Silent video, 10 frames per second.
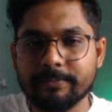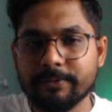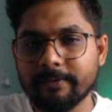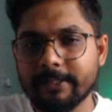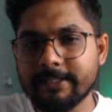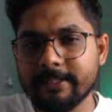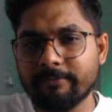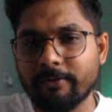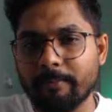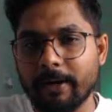So this is
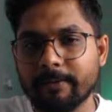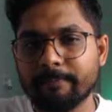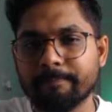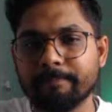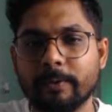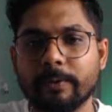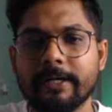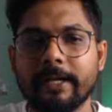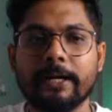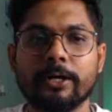the format.
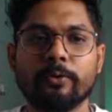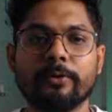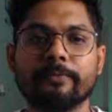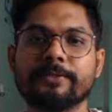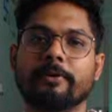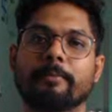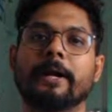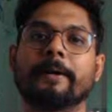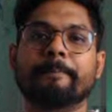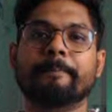Okay, take a note of this format.